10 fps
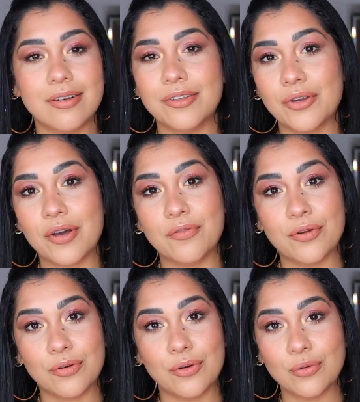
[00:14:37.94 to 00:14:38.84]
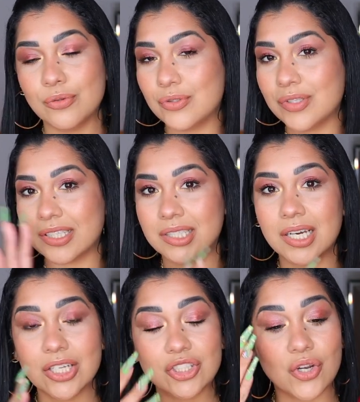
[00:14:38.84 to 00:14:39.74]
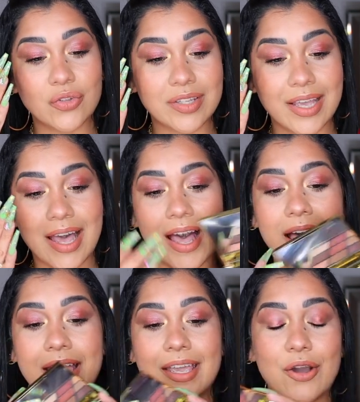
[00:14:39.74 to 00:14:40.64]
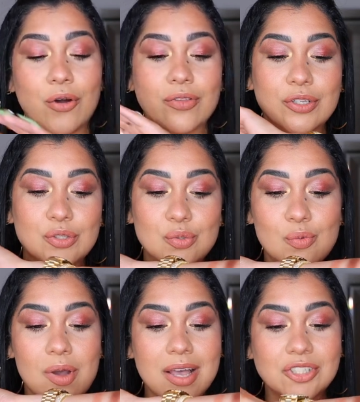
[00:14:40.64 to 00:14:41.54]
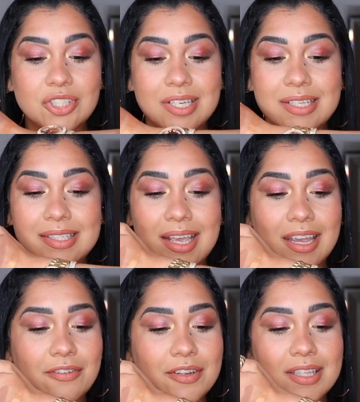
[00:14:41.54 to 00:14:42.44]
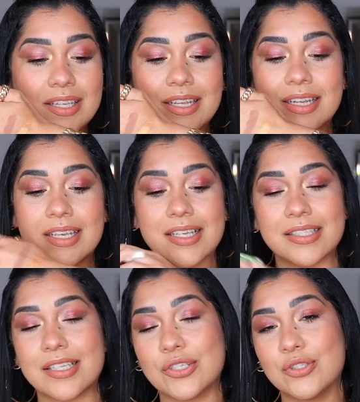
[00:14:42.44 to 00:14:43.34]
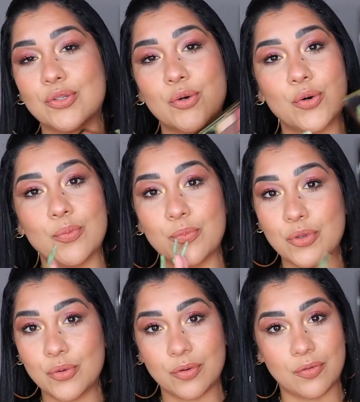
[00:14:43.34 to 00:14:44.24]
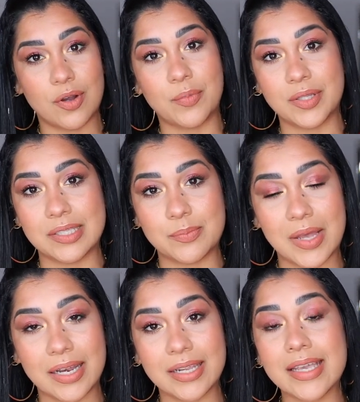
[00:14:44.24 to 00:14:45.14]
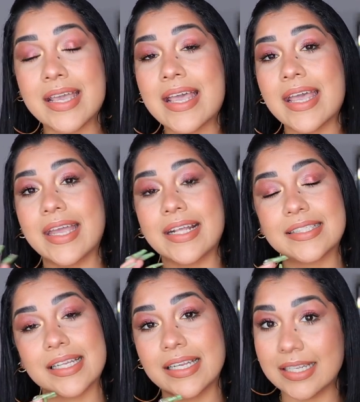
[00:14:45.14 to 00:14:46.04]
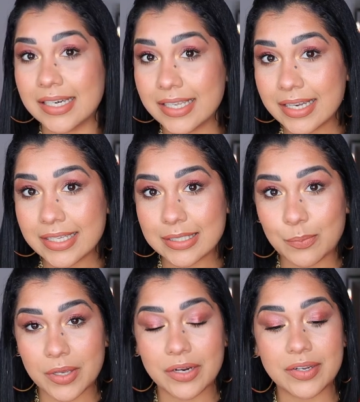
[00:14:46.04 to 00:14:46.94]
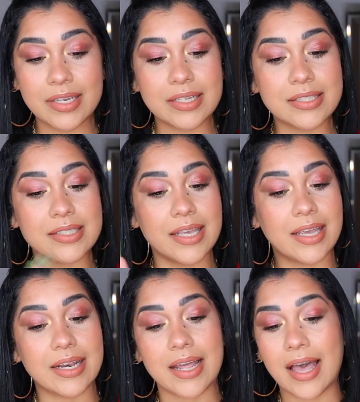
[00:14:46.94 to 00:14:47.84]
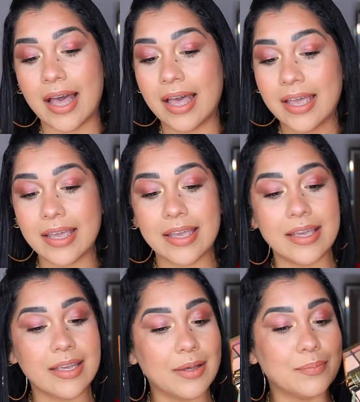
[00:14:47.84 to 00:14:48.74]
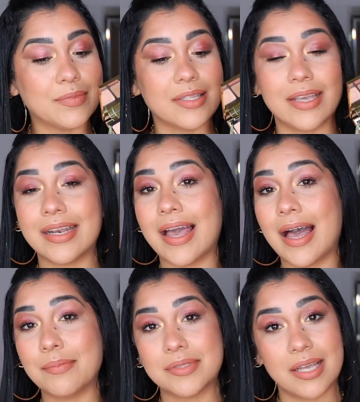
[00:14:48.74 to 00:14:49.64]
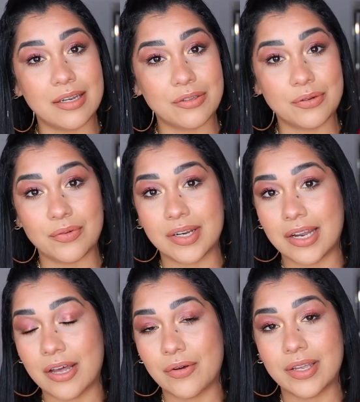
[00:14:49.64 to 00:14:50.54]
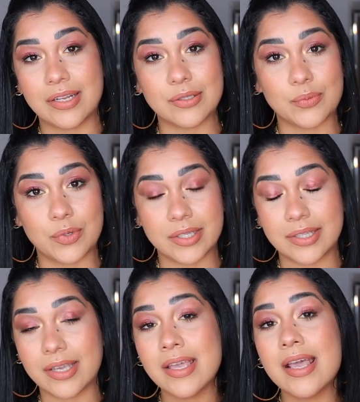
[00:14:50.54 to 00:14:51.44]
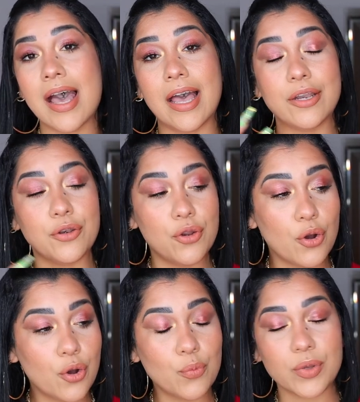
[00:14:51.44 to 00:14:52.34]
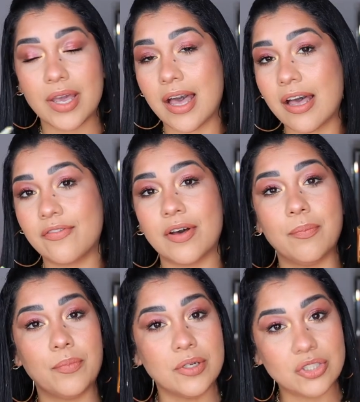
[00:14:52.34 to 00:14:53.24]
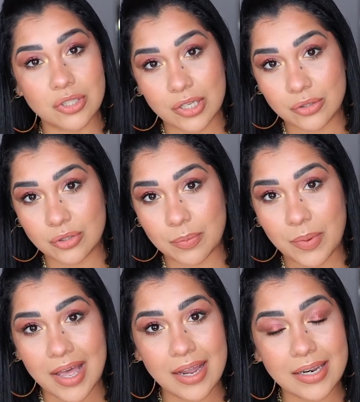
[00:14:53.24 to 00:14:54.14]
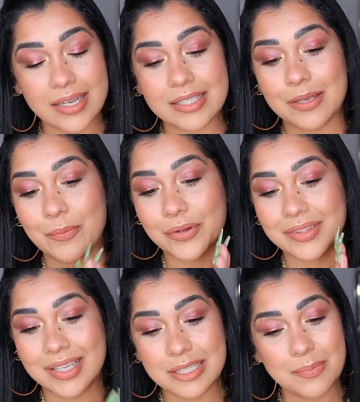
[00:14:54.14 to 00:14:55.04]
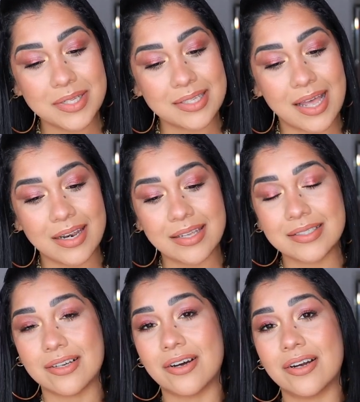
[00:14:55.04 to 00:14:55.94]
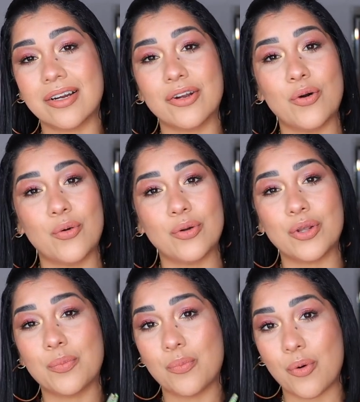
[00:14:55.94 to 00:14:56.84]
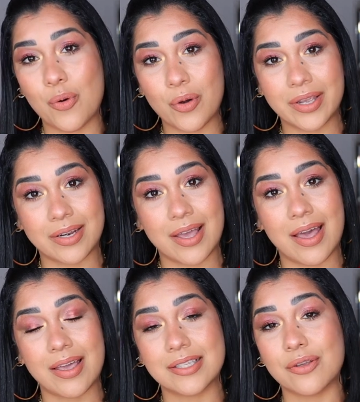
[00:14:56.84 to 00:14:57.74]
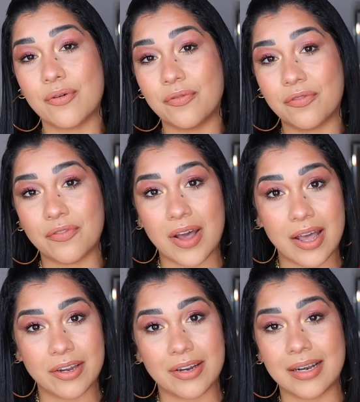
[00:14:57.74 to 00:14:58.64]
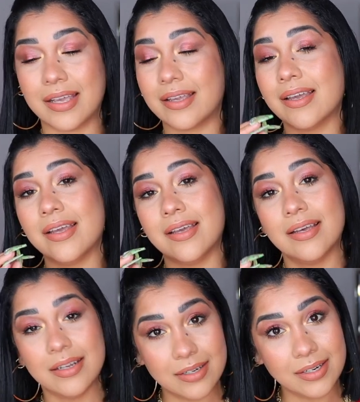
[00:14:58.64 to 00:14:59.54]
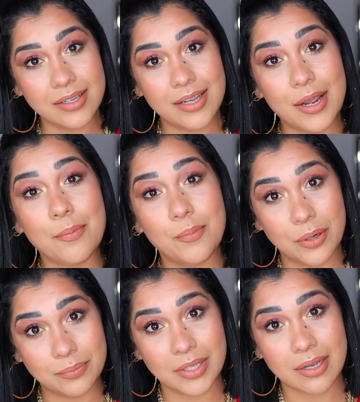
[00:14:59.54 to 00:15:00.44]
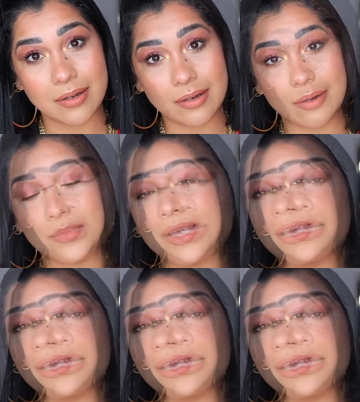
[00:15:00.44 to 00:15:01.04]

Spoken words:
You have no clue to the touch on the eye, on the swatches, everything. It is so beautiful about this palette. And it's literally an experience. And I'm telling you right now, it is worth it. I know we have a bunch of neutral palettes, but these metallics are on point, guys, on fire, like literally bomb.com.